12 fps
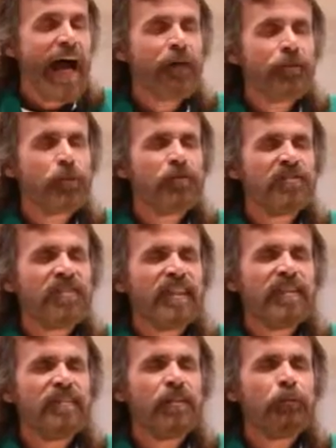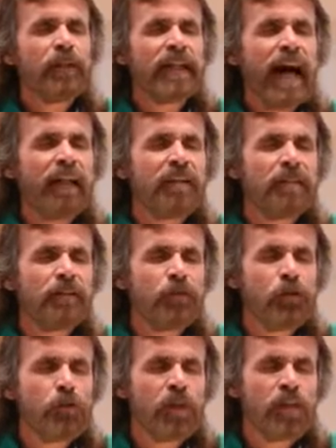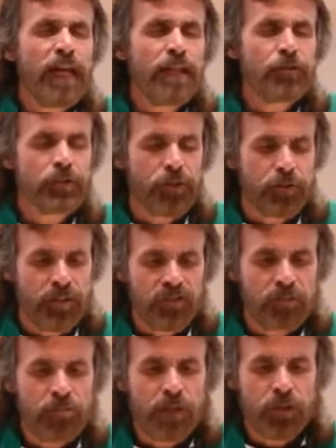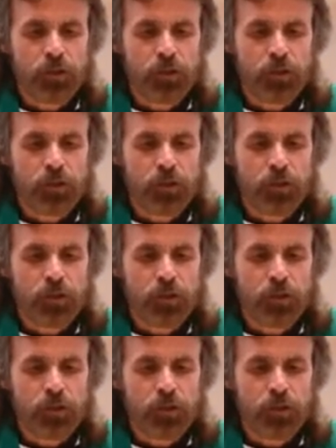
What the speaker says: Matthew sees the reality of human nature, this